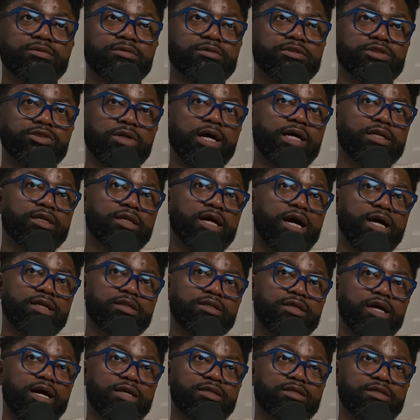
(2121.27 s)
So
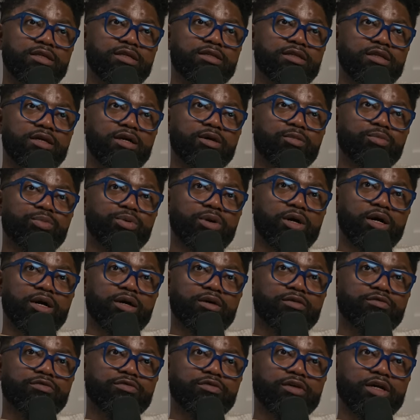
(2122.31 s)
I did the
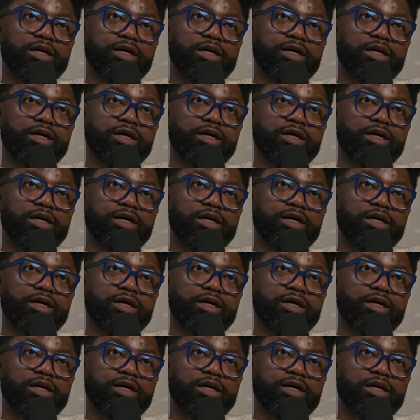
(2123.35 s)
improv